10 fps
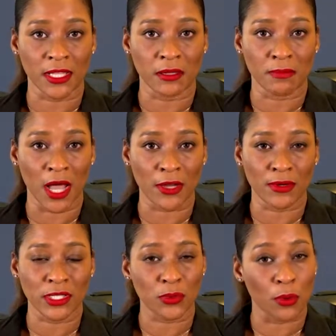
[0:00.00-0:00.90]
the
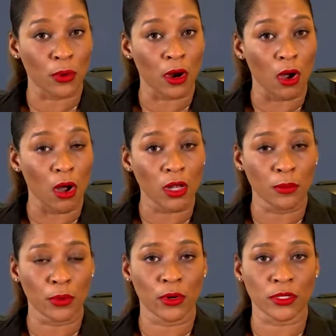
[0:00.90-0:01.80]
migrants were all
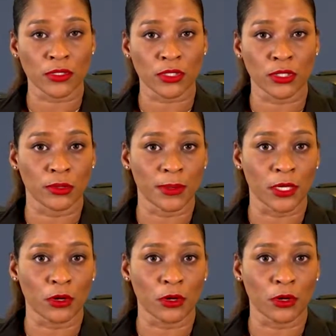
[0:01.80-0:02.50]
aboard a sloop that